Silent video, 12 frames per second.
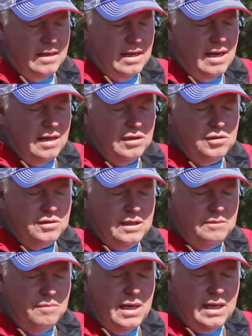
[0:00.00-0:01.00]
And I'll
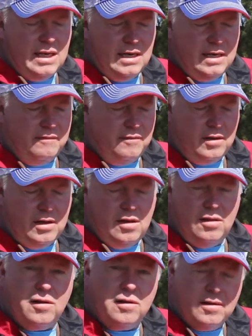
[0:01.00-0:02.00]
usually make it a different
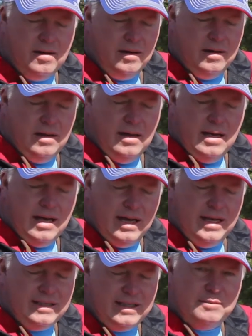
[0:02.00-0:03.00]
color,
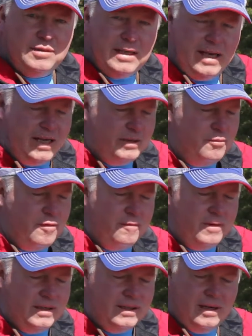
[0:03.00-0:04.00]
and it seems to catch more
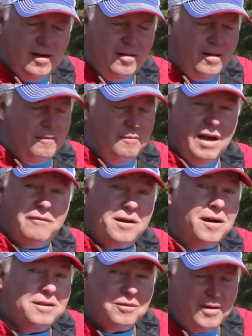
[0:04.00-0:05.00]
fish than all of them. I've
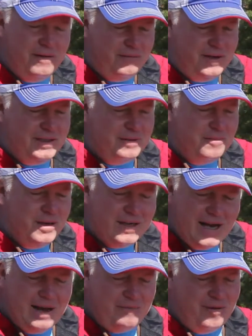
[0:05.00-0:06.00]
caught 3 fish at one
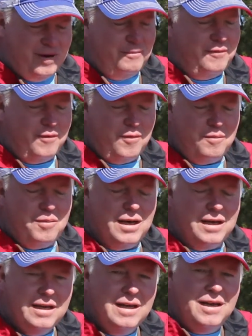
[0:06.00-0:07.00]
time on it before,
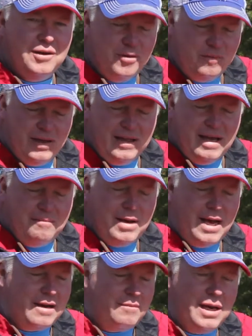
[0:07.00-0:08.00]
but normally that
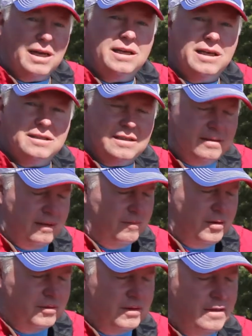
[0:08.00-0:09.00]
back bait gets
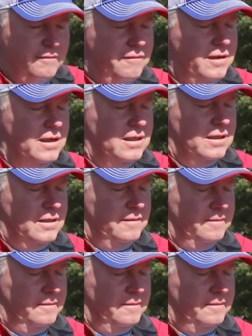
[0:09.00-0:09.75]
most of the fish.